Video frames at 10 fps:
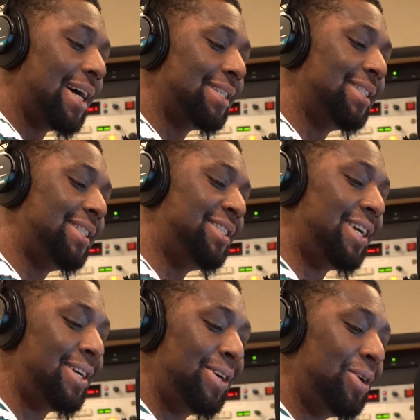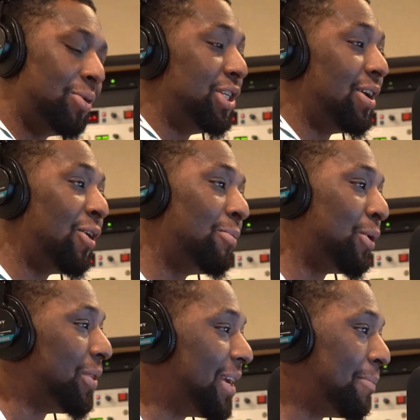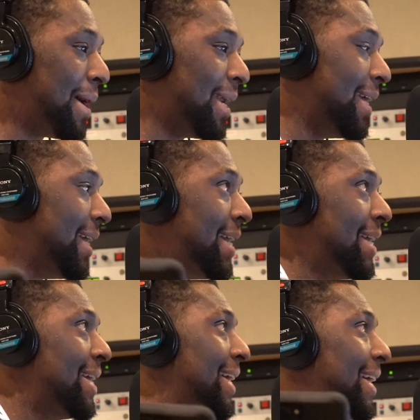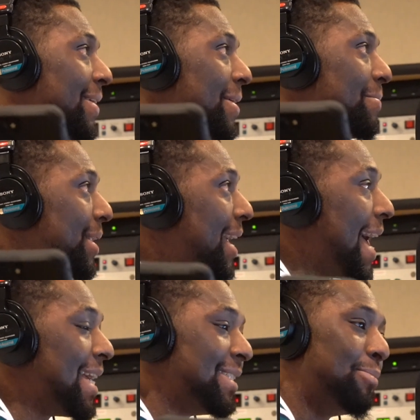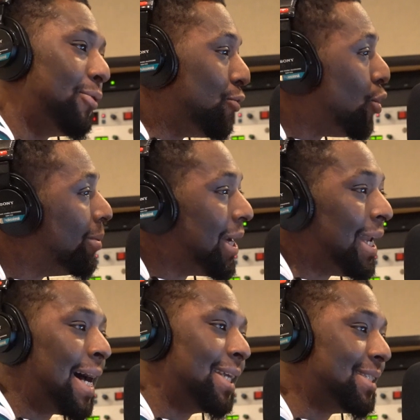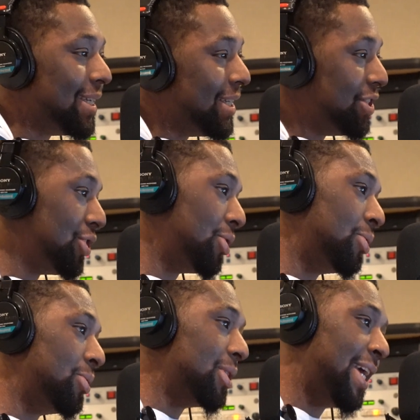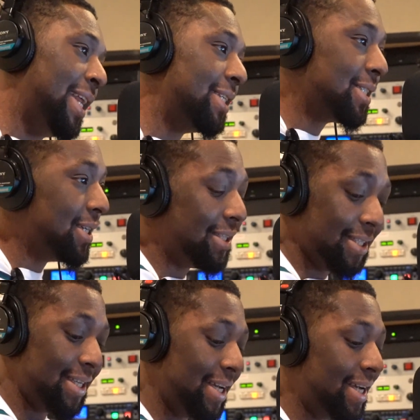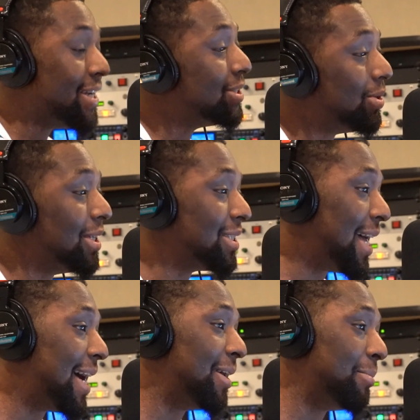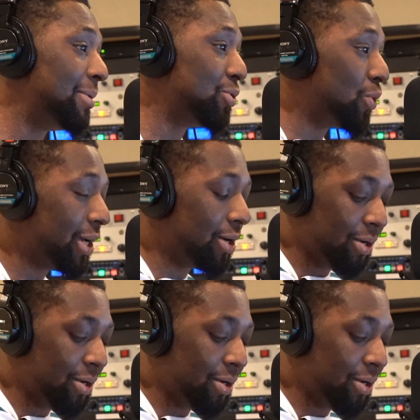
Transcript: I see G Herbo. Think about it. He hasn't performed in a lot of city shows, and it's good to see he's on this lineup as well.